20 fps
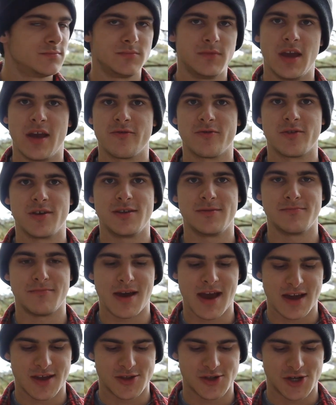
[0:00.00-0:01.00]
You ever eaten
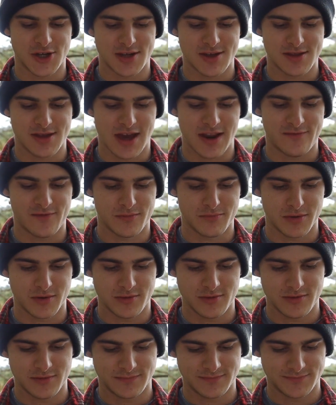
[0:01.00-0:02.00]
mac and cheese out of a
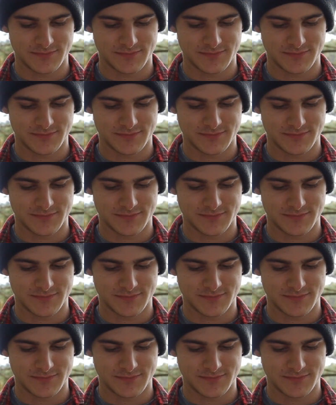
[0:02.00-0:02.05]
boot?